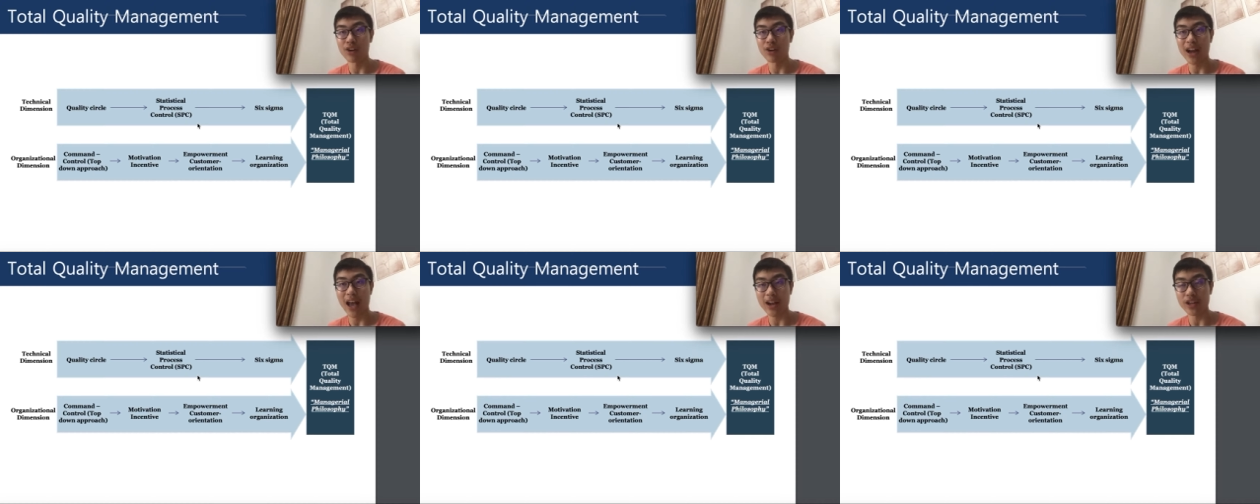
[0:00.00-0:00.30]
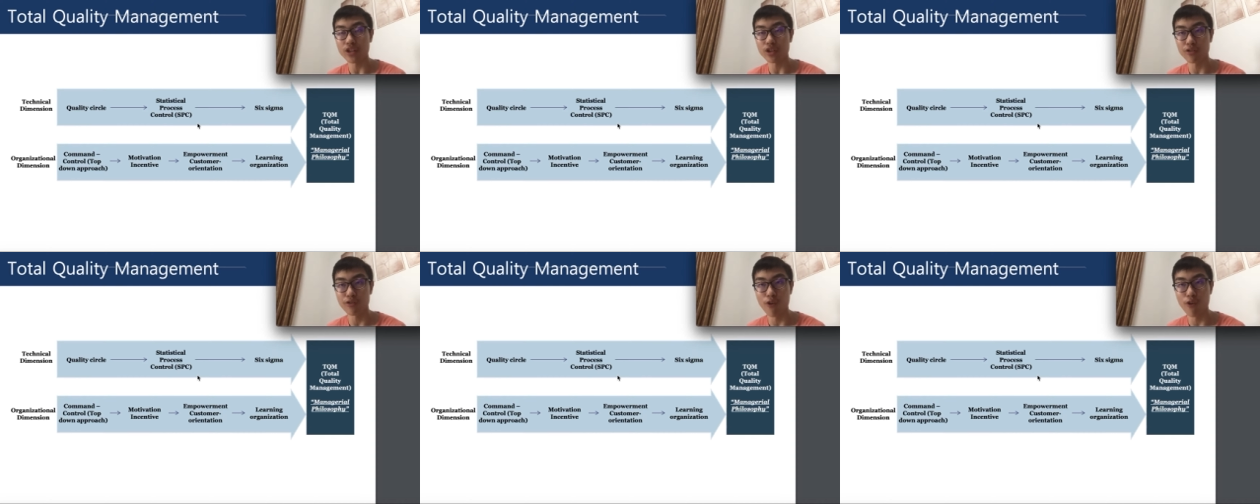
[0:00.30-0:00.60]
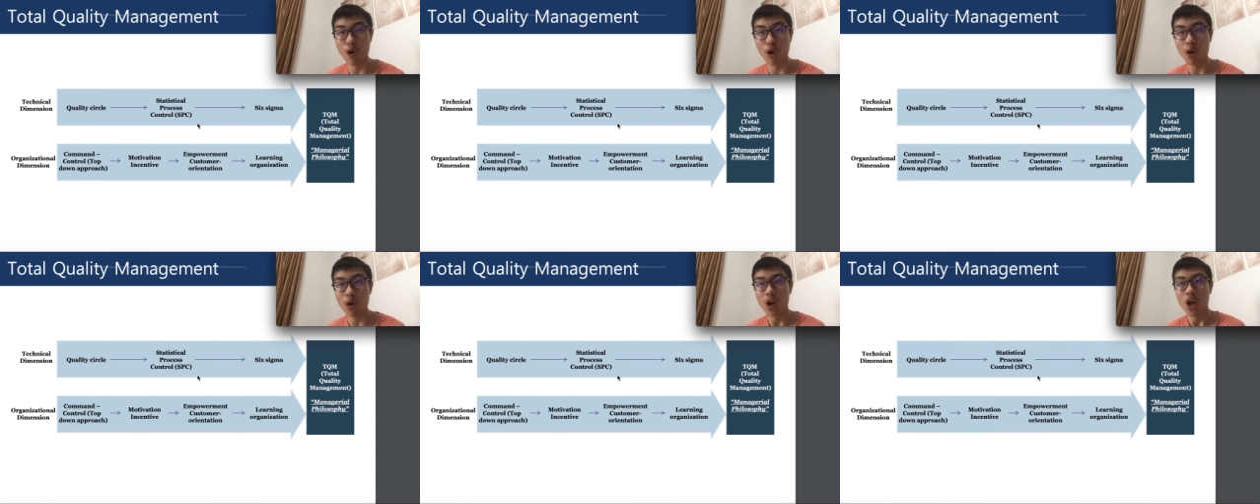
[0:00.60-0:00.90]
lecture
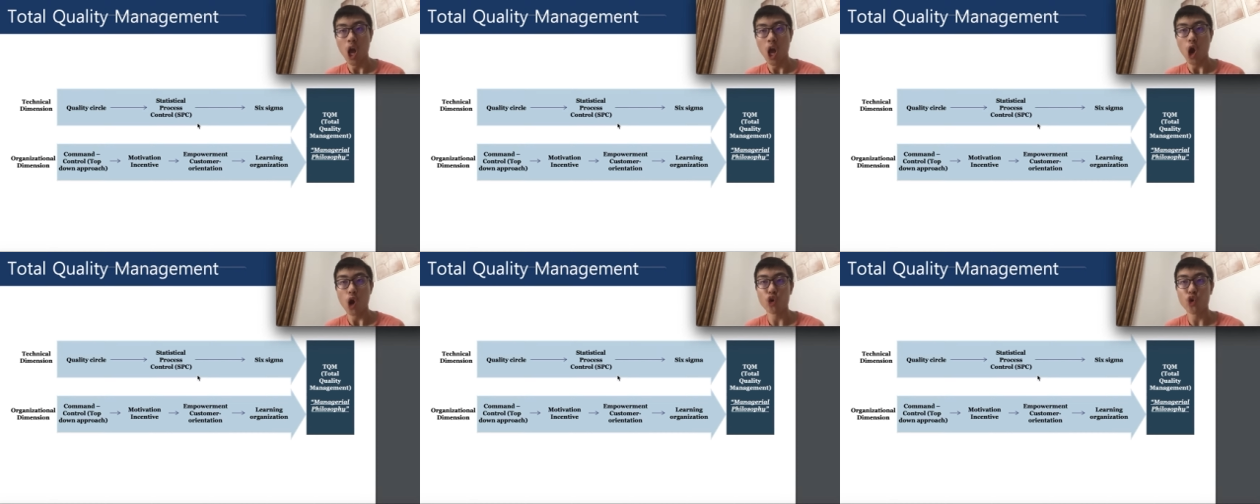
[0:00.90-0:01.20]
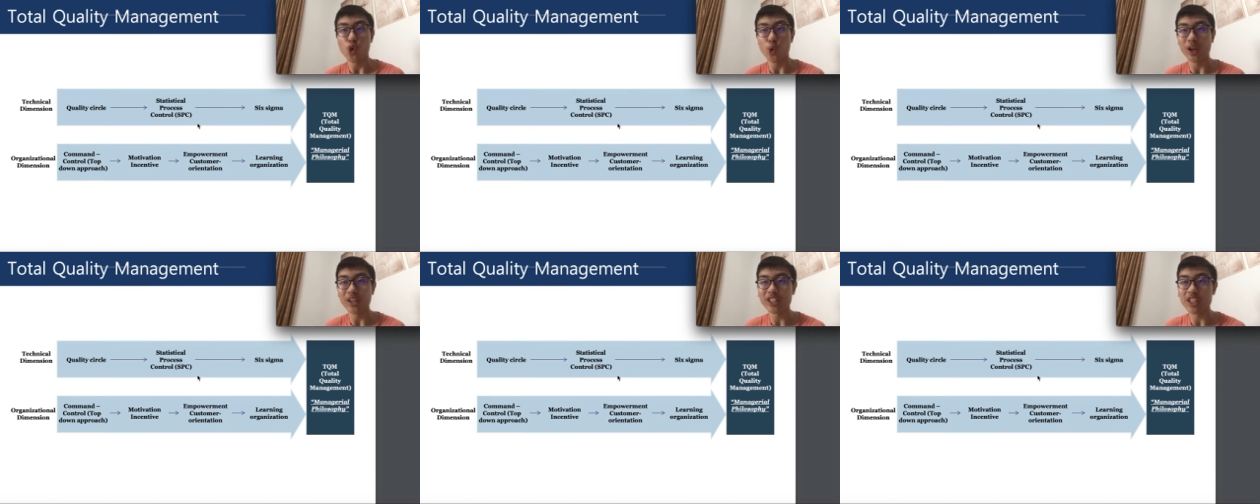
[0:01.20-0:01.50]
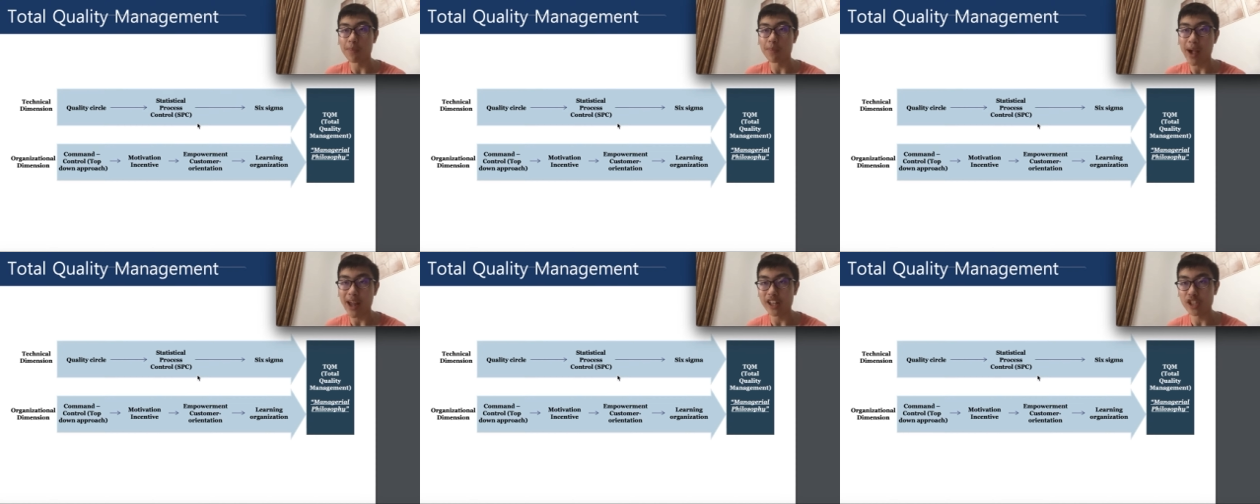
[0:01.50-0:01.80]
4 on quality
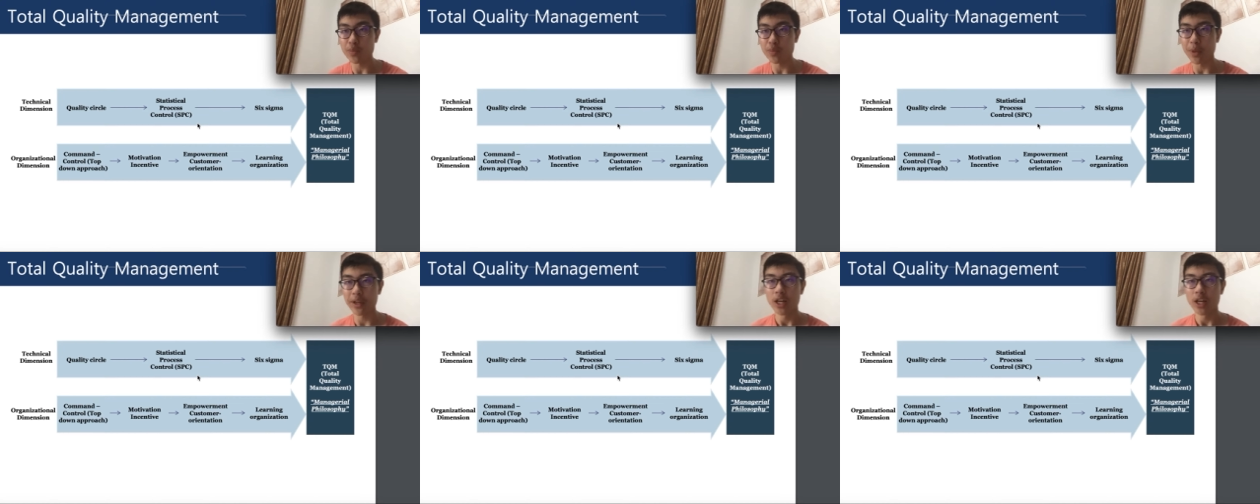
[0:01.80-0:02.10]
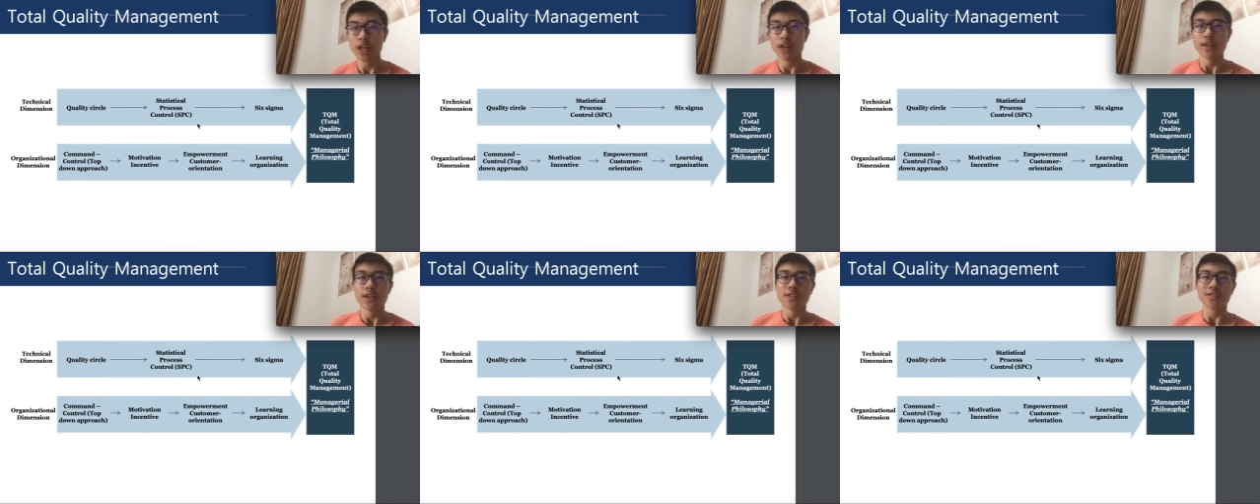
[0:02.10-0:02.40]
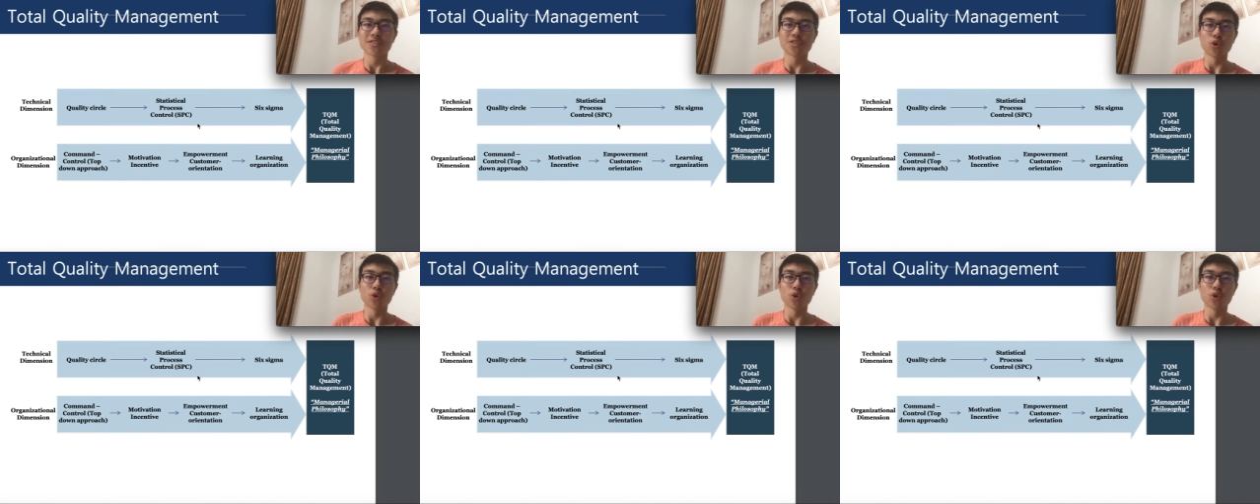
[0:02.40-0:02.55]
management so